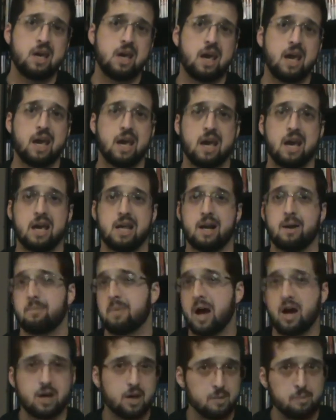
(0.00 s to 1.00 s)
And I'm
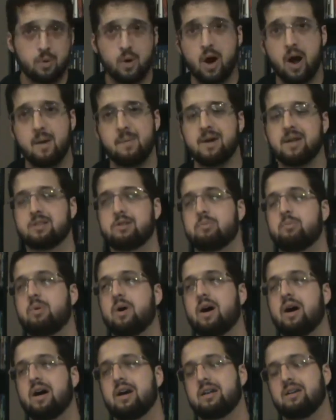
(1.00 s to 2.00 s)
not going to promise,
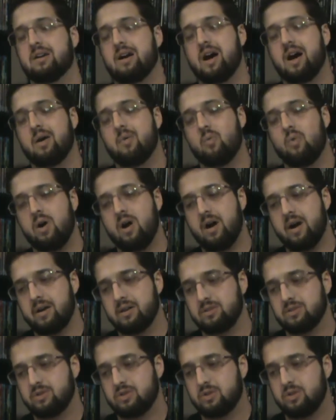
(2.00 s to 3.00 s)
but I
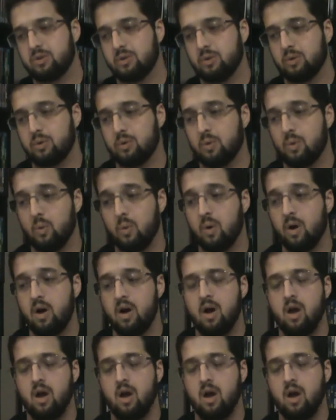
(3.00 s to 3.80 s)
want to